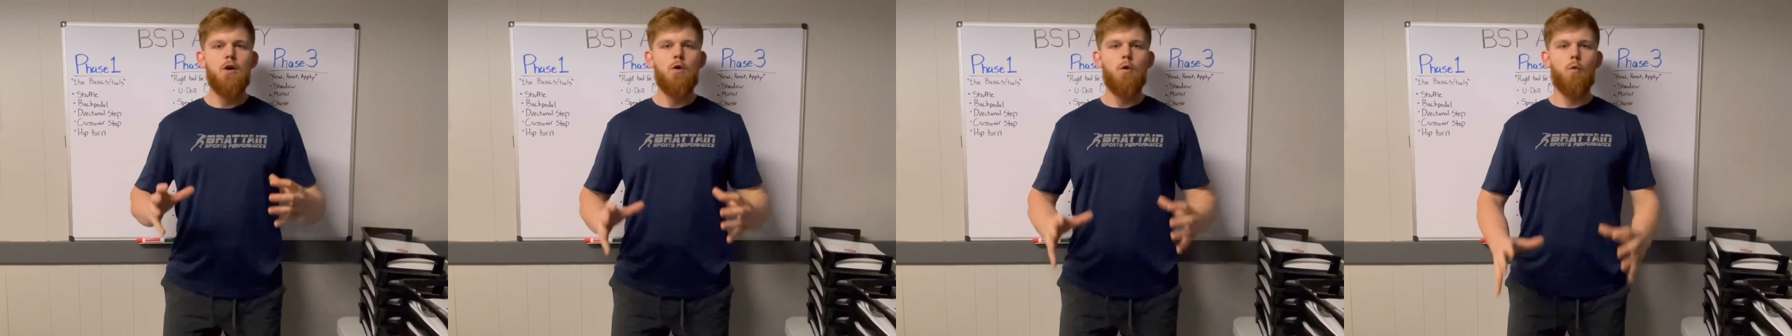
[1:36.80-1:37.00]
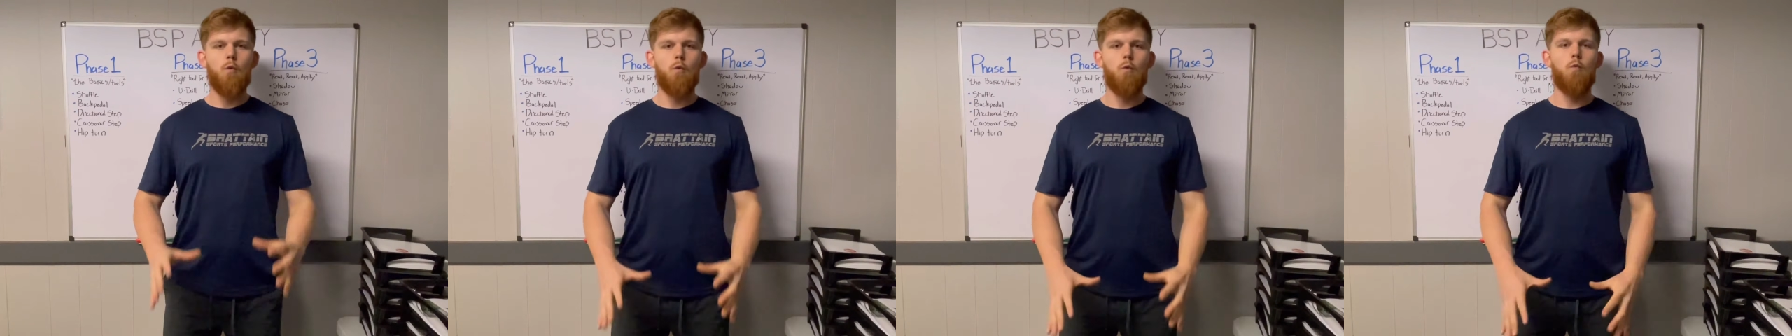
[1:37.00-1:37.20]

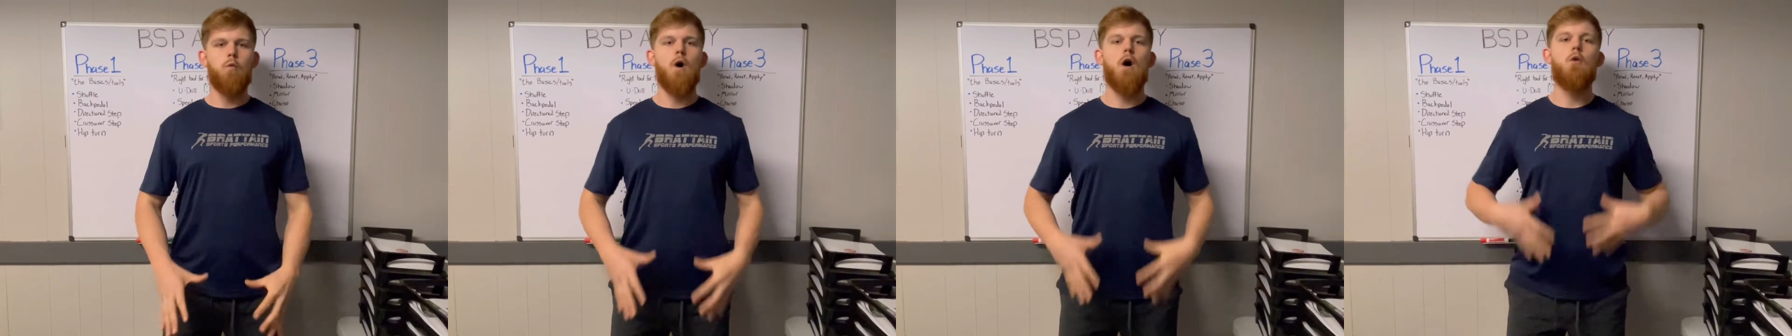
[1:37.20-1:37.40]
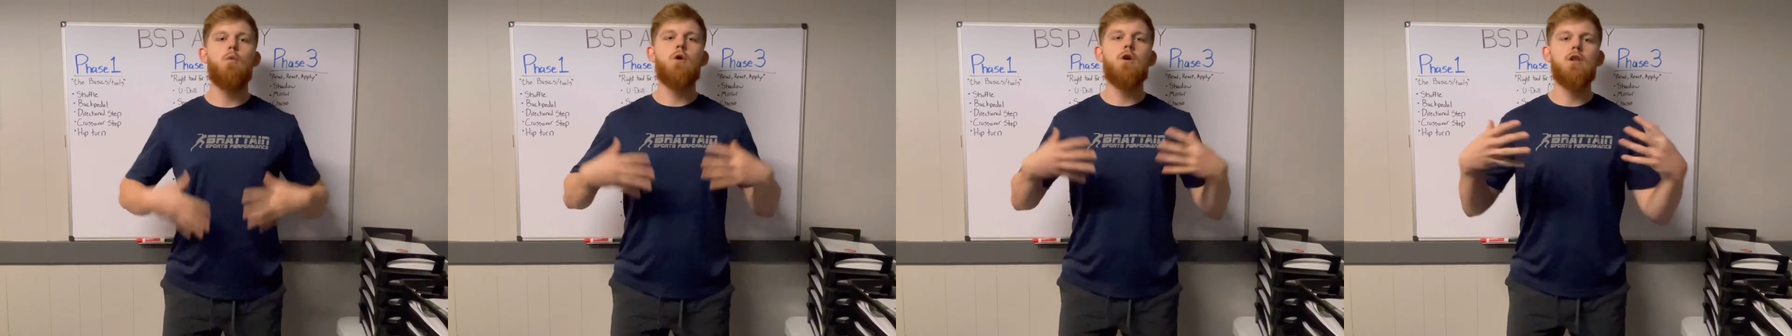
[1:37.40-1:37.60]

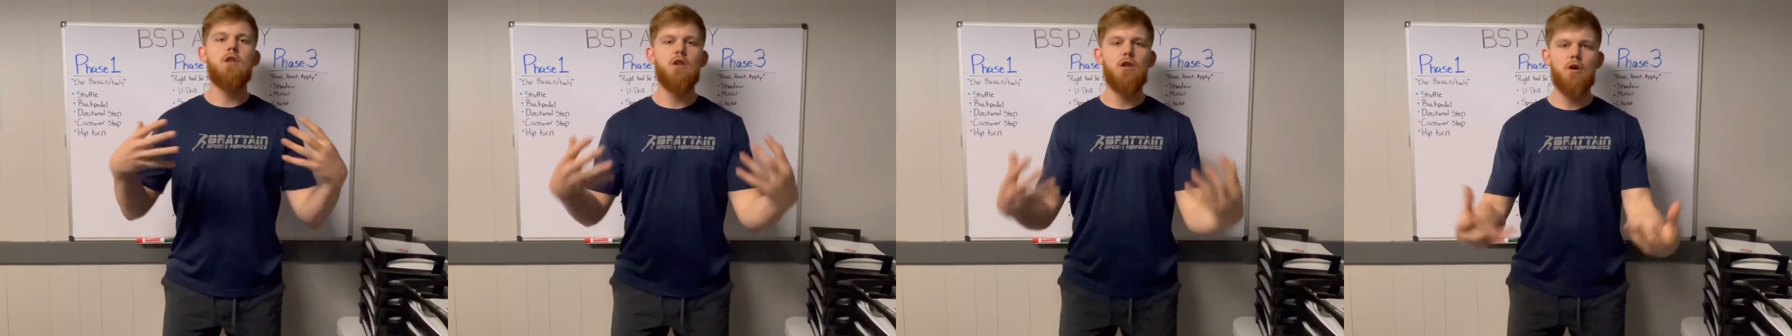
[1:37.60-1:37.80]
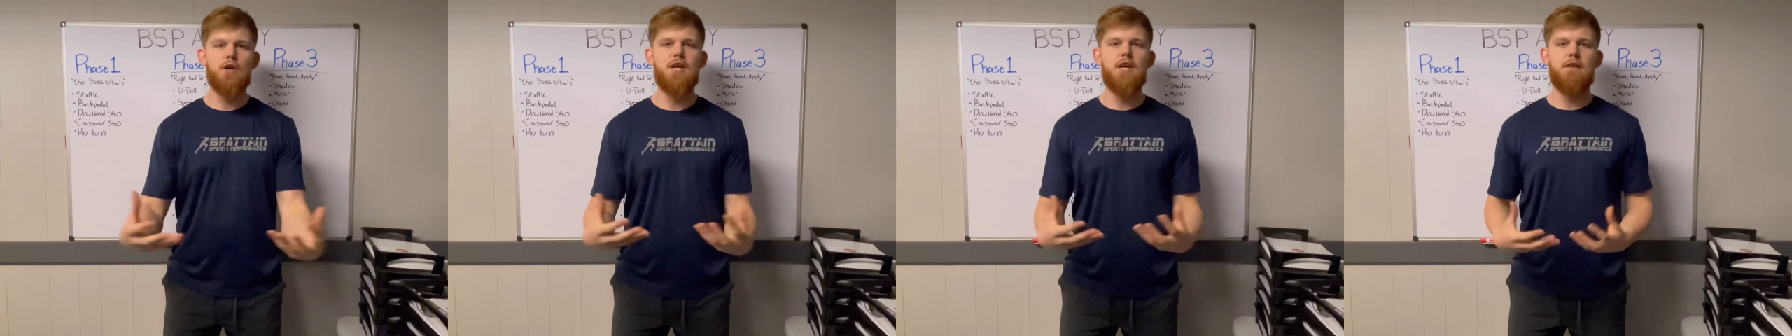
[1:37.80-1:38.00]
what we're
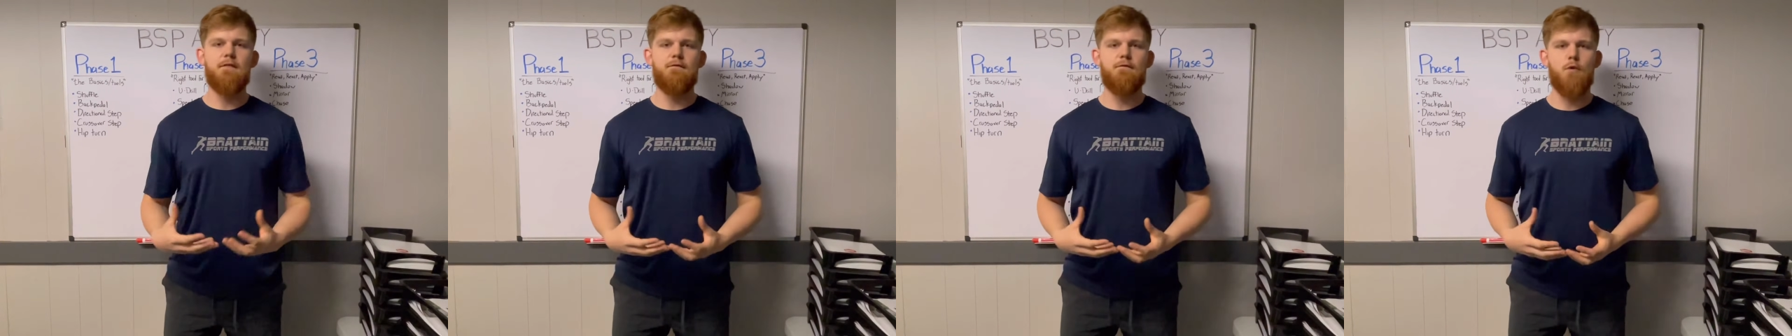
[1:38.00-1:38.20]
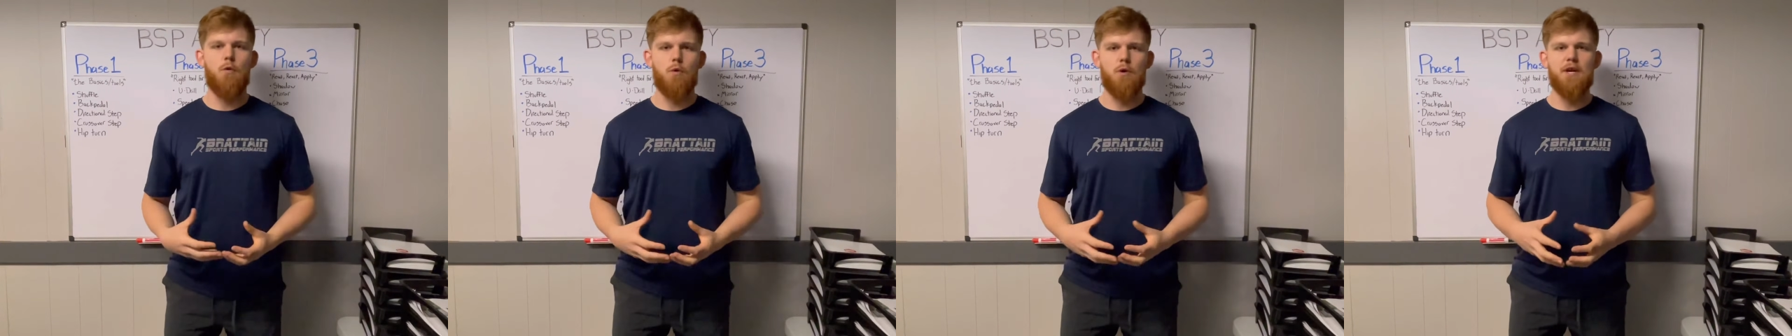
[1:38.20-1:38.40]
looking
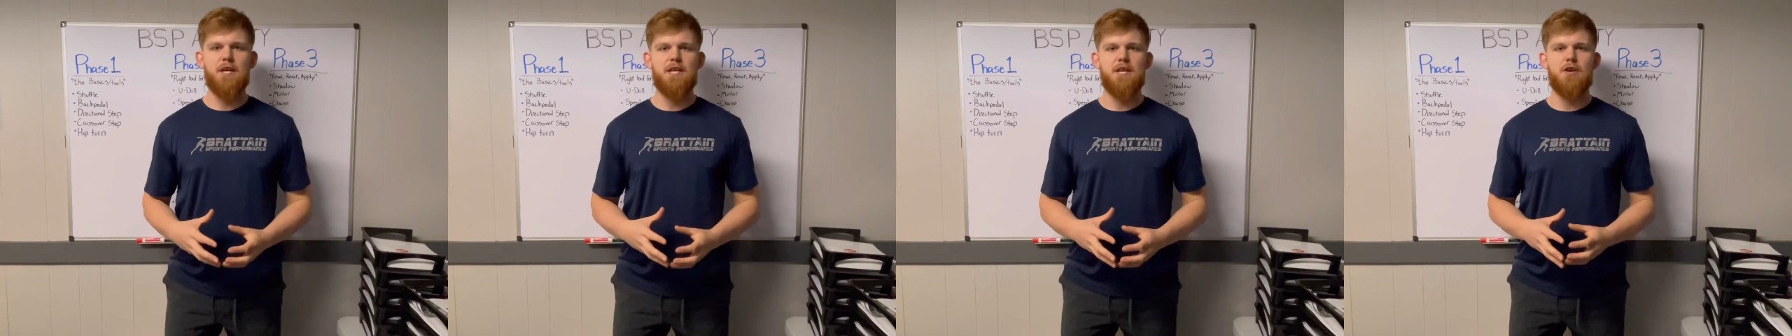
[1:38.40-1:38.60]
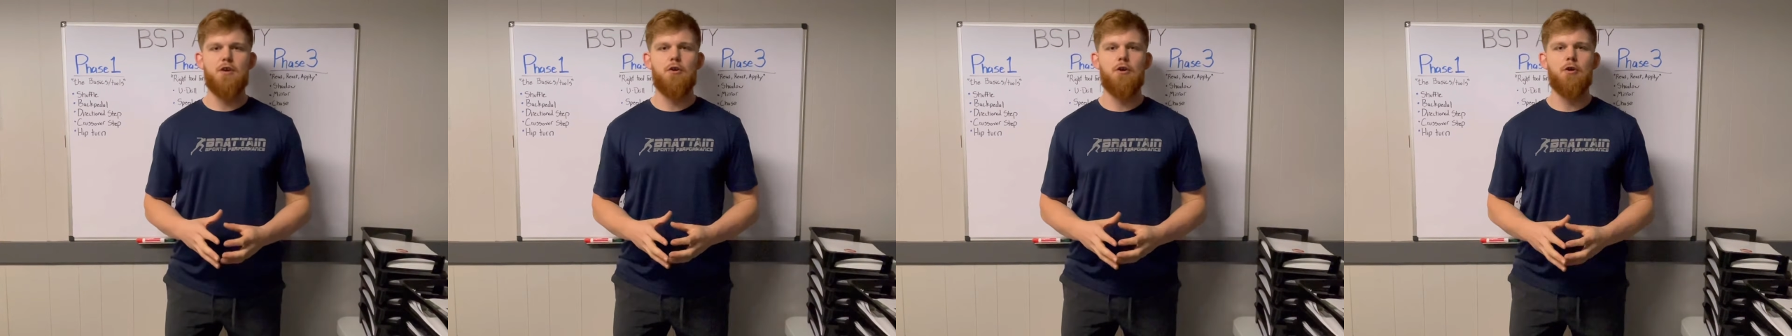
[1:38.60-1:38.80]
for
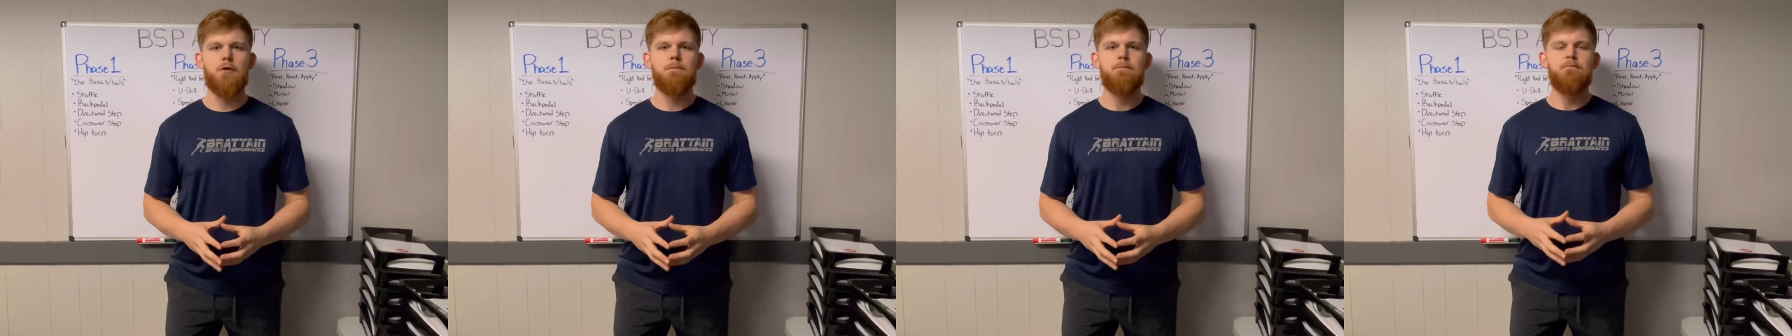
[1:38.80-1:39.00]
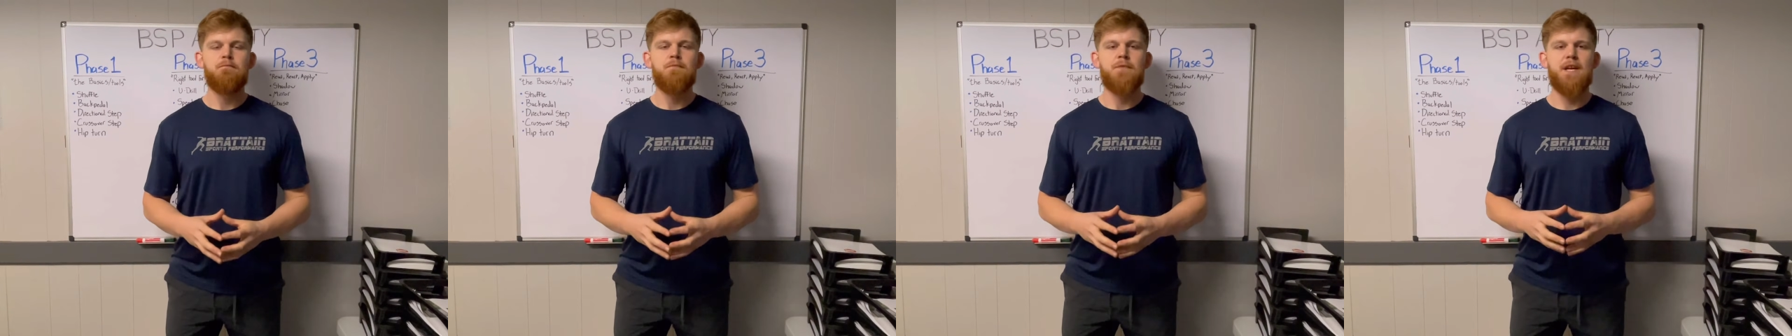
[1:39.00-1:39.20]

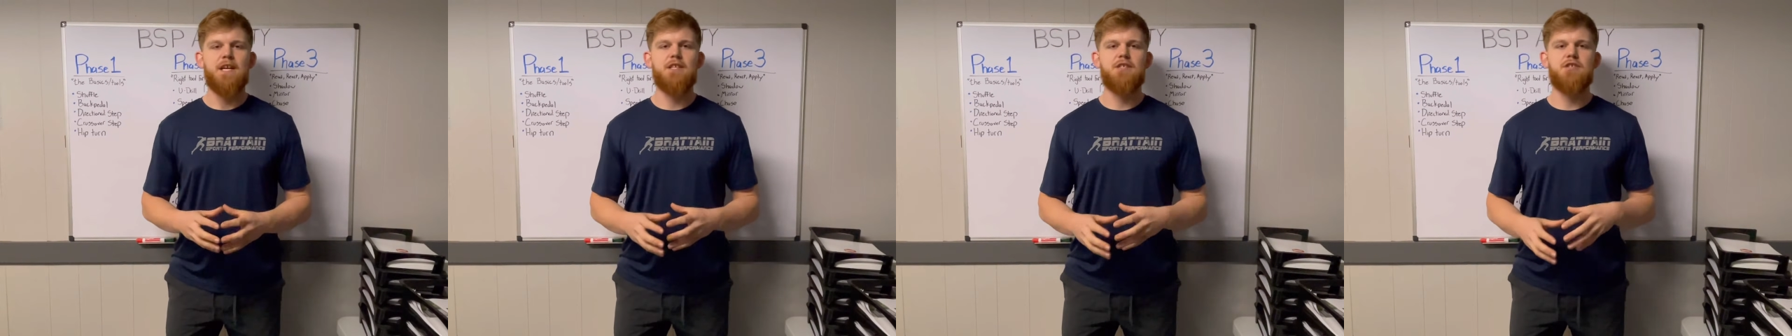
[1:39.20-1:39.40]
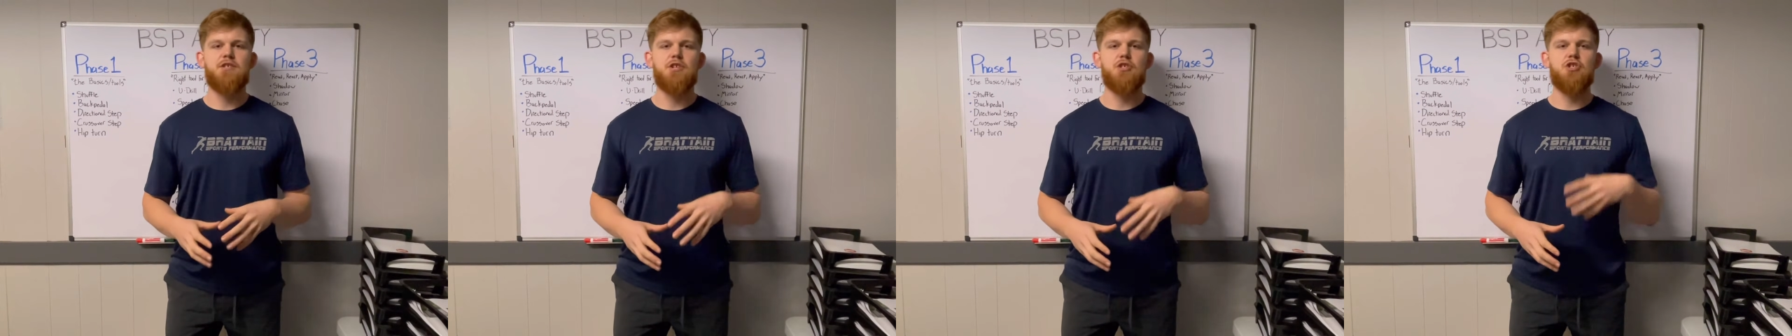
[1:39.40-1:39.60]
here
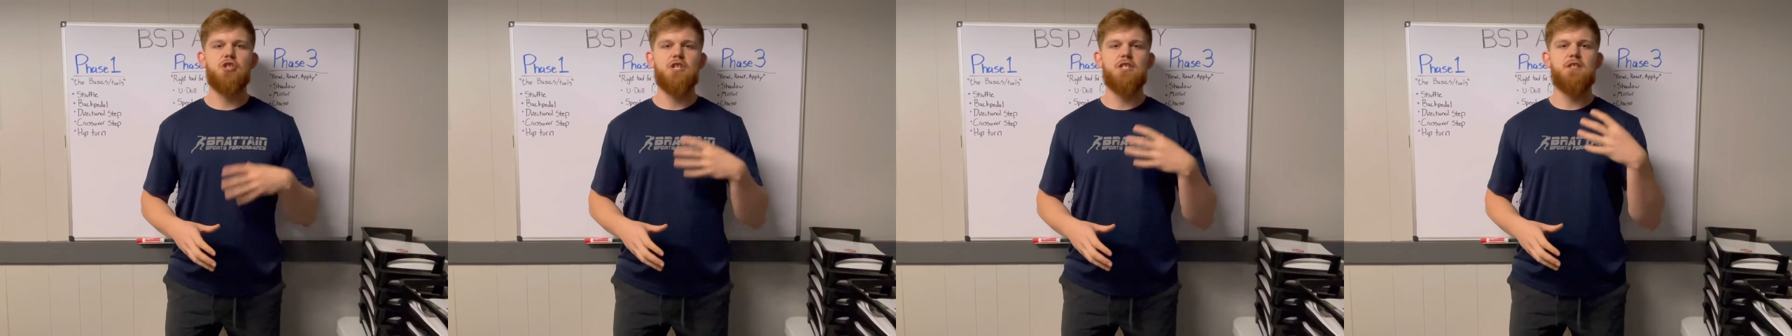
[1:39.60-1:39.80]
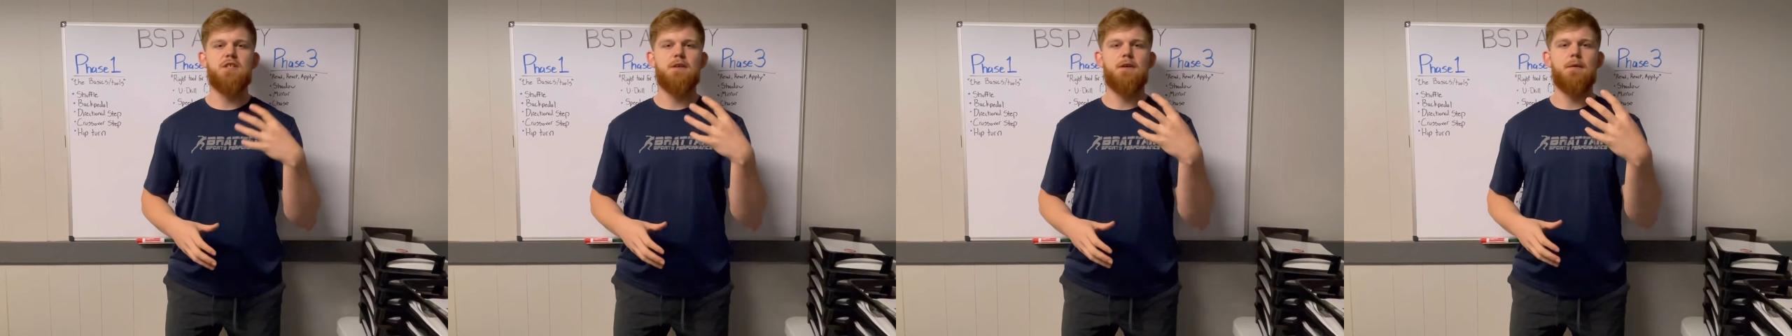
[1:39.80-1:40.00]
is to
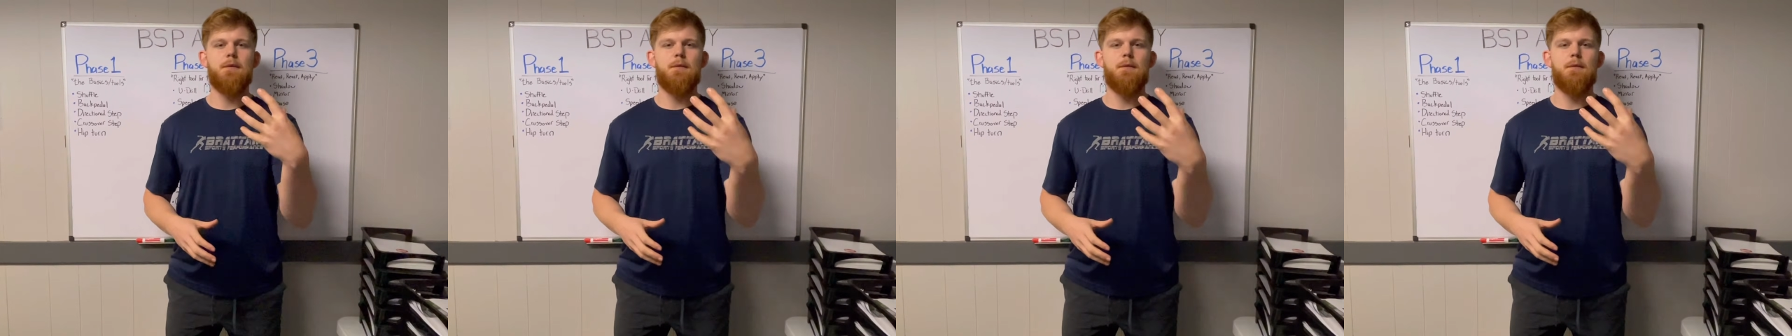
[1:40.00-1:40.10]
just